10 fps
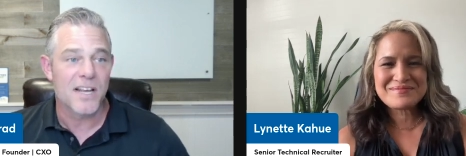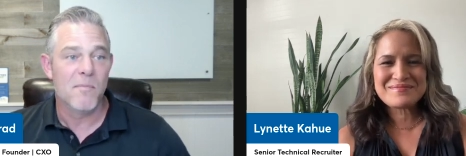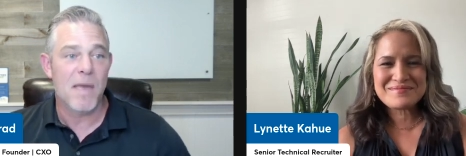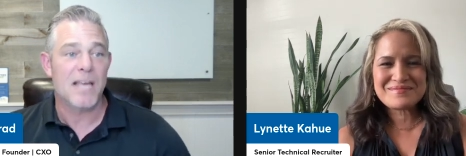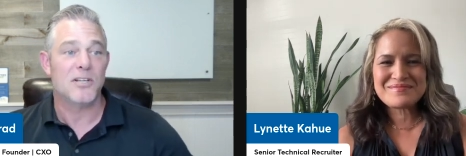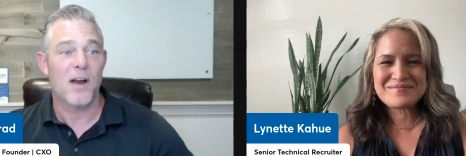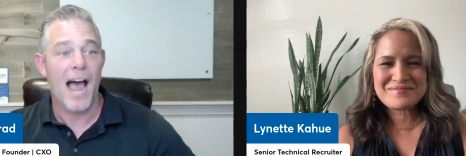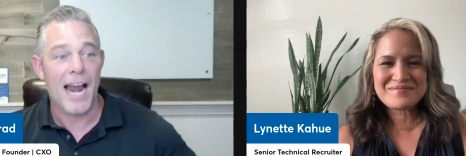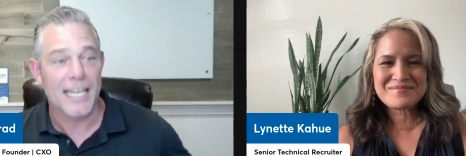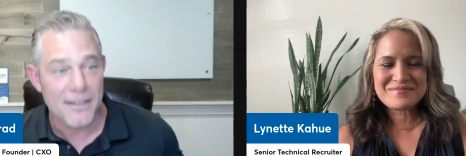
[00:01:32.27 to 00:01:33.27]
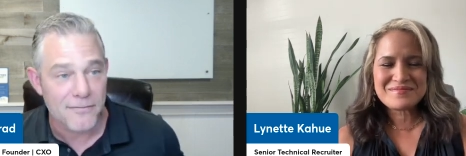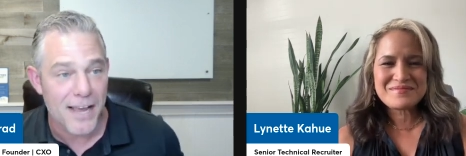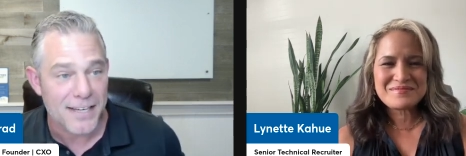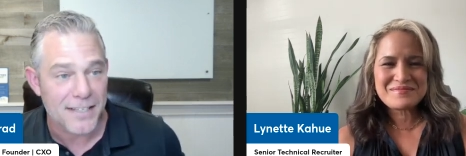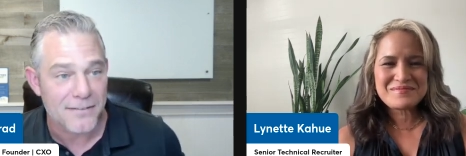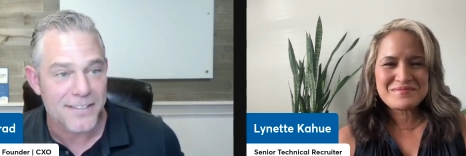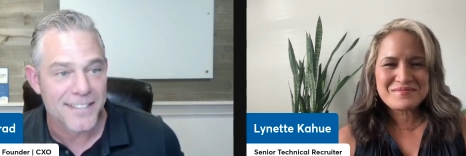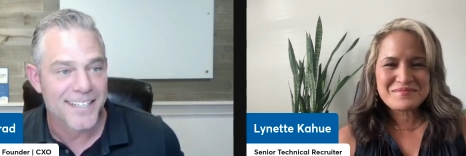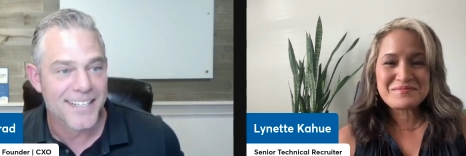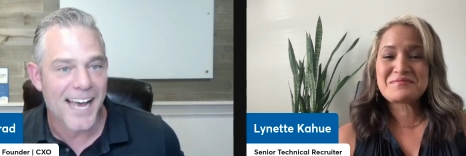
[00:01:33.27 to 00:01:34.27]
Speaker 1: makes her highly effective.
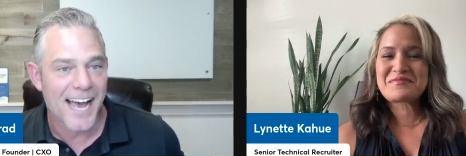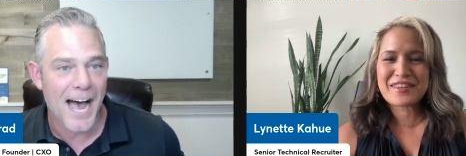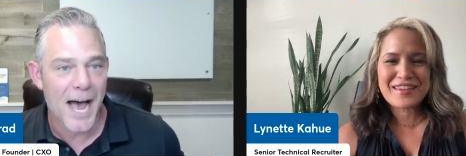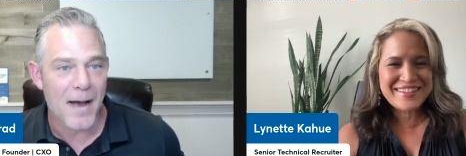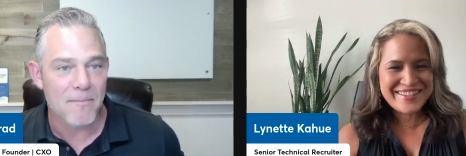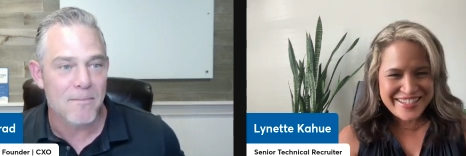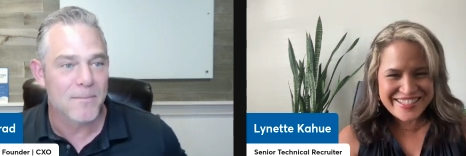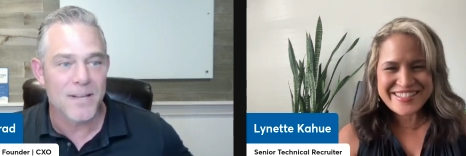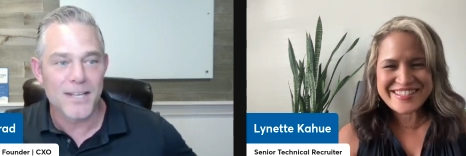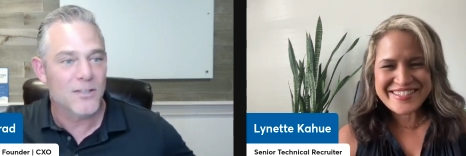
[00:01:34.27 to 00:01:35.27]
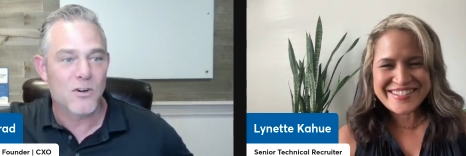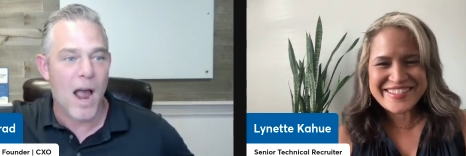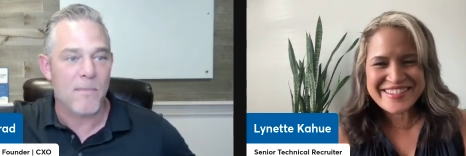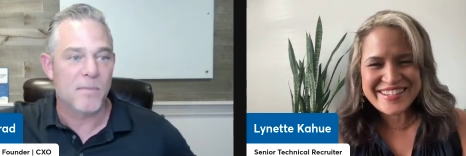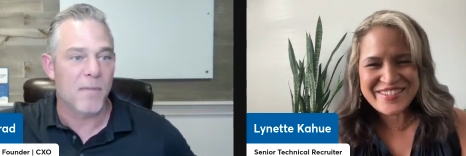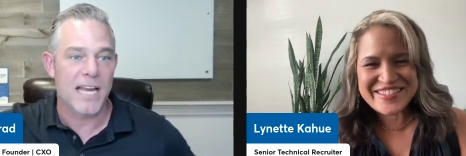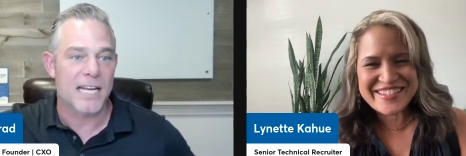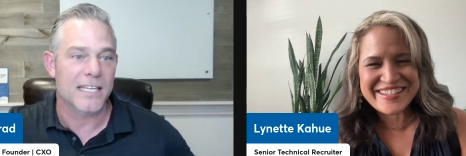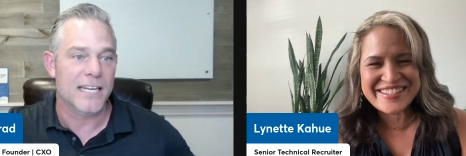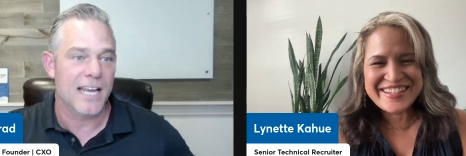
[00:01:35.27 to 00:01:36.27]
Uh, yes. Drop the mic,
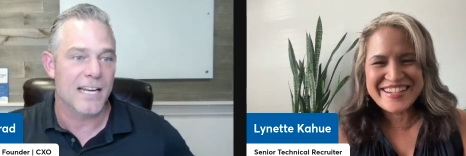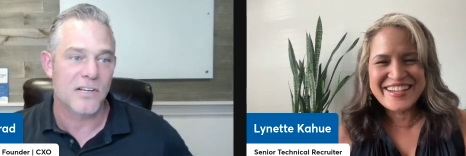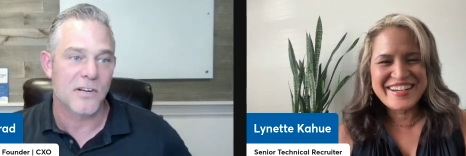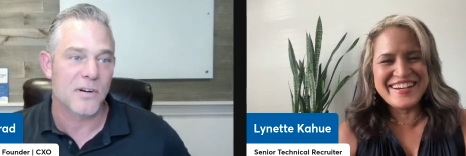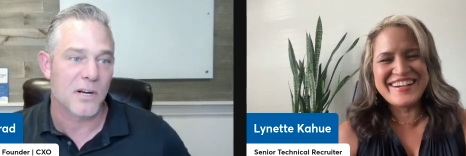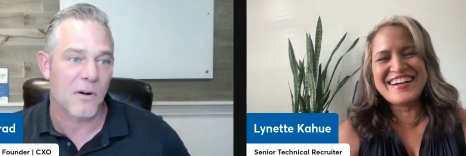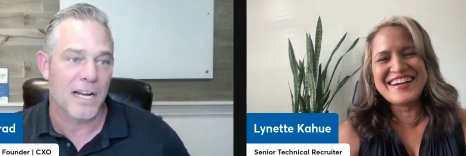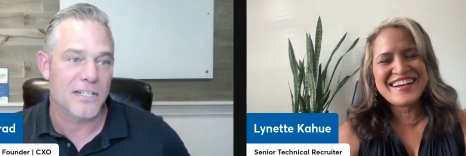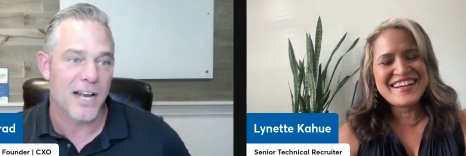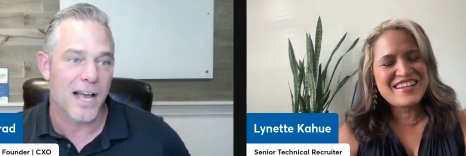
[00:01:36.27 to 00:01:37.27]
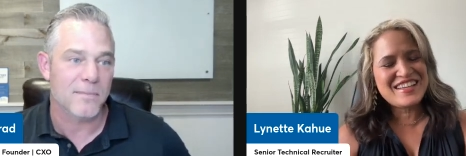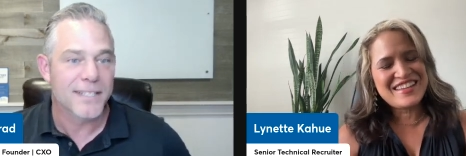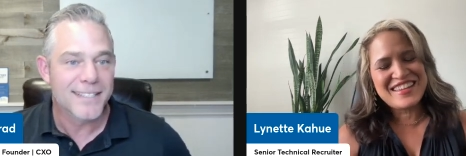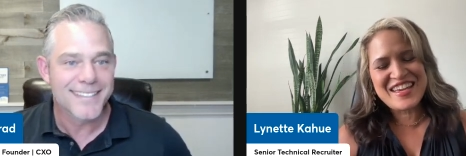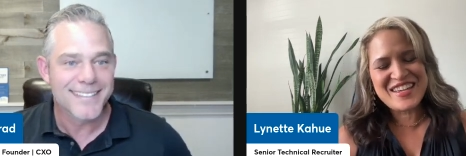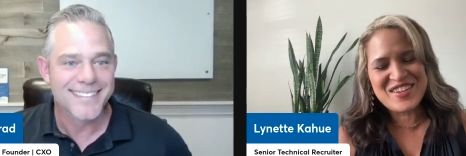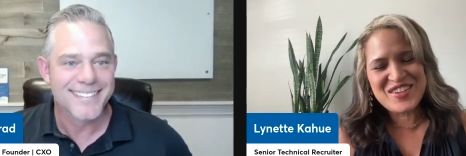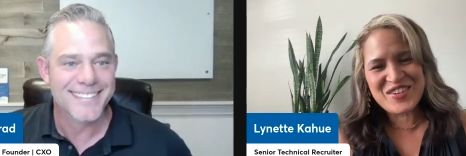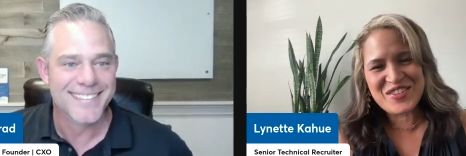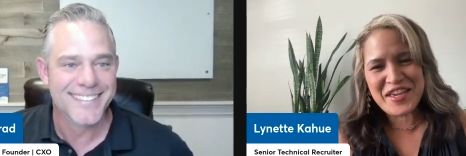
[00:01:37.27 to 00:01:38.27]
Lynette. You're doing a great job.
Speaker 2: Thank
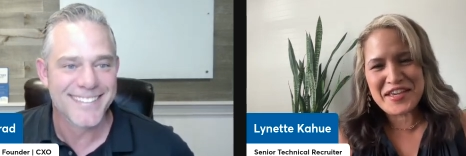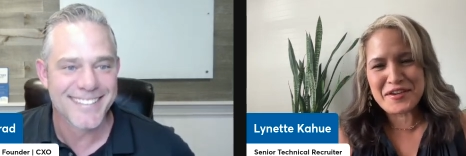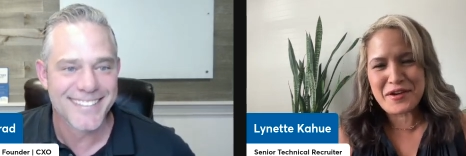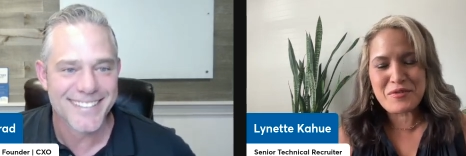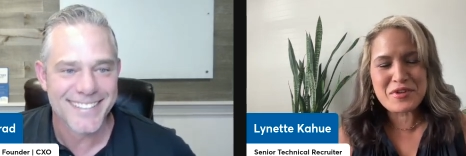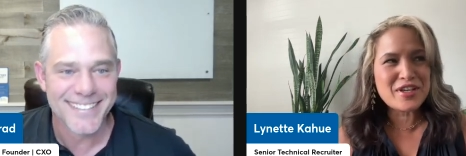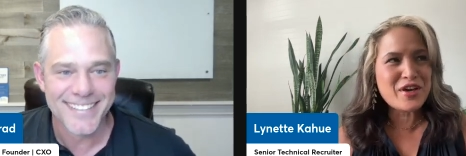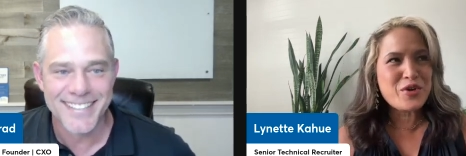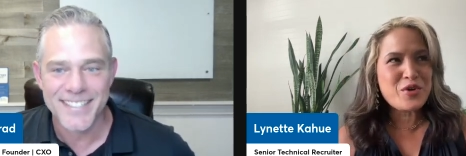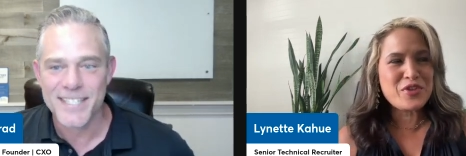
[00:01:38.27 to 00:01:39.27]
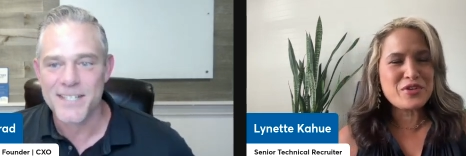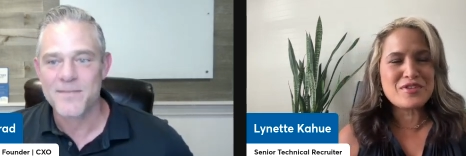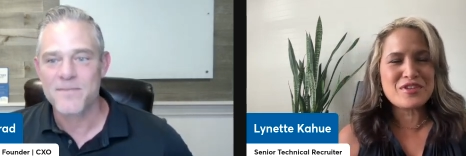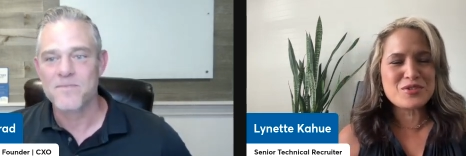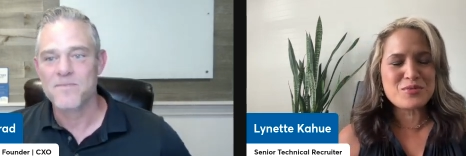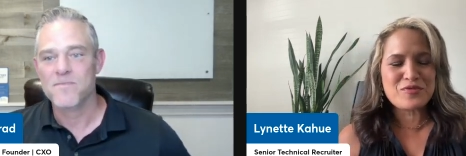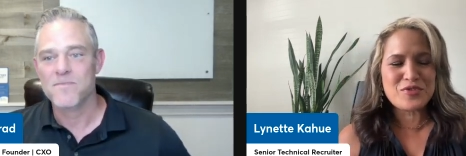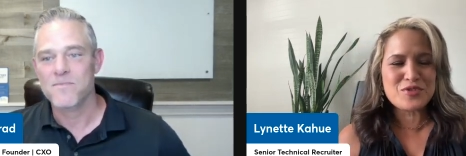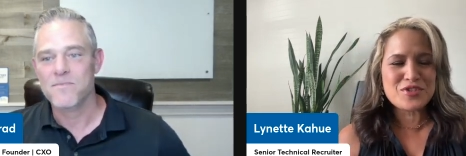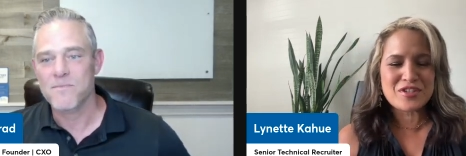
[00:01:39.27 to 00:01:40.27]
you. Thank you. I really oh, those, those
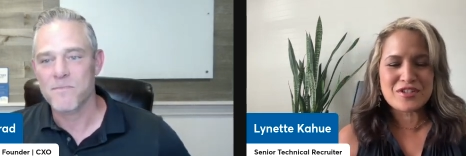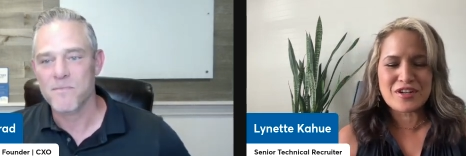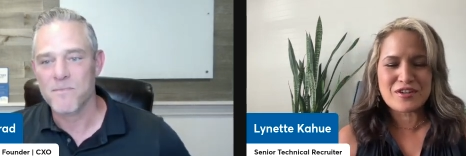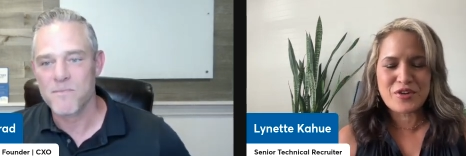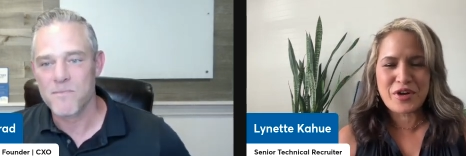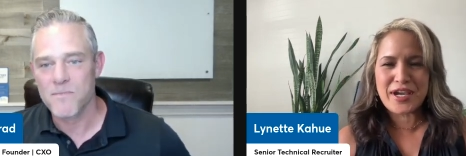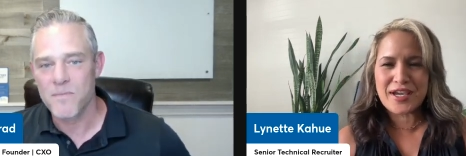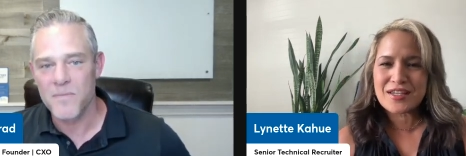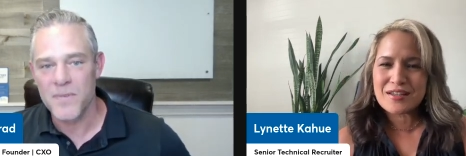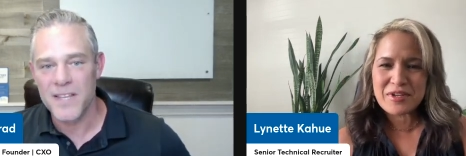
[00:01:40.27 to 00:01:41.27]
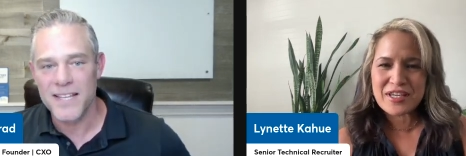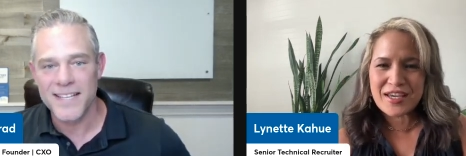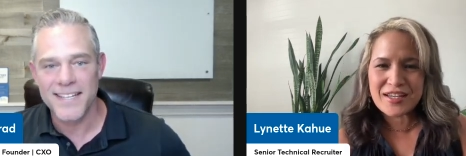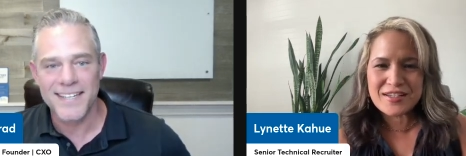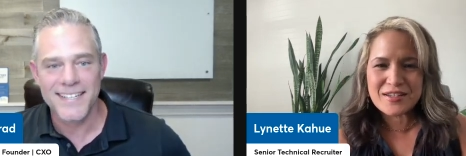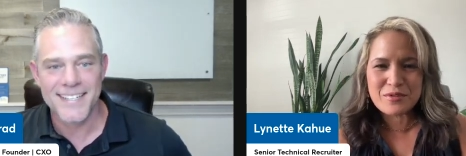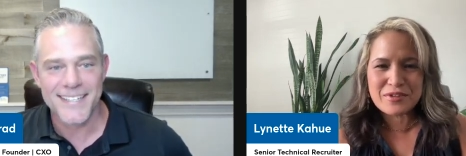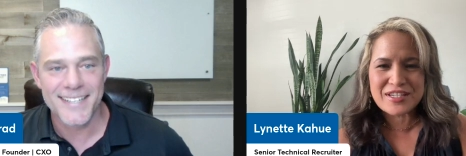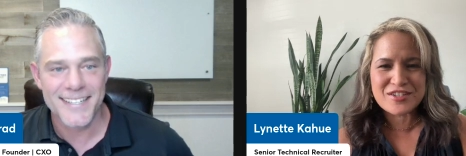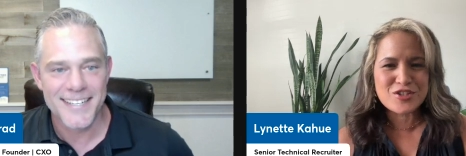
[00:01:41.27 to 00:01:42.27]
reviews are, are great. My candidate
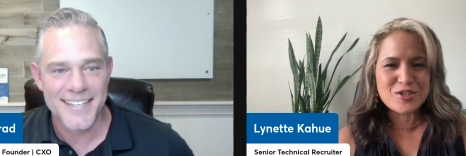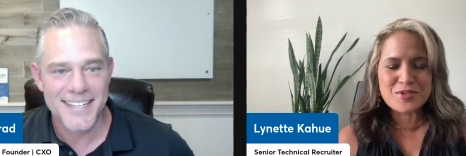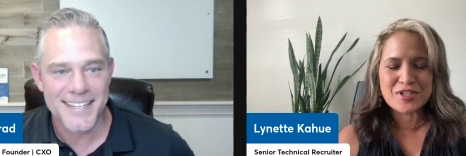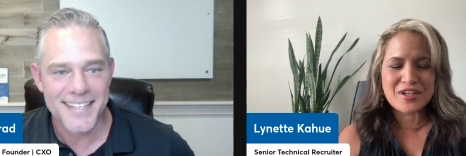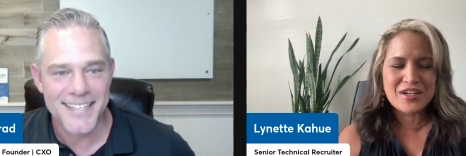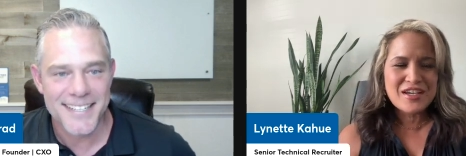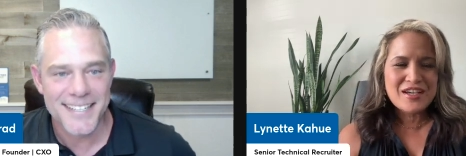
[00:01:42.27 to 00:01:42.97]
relationships are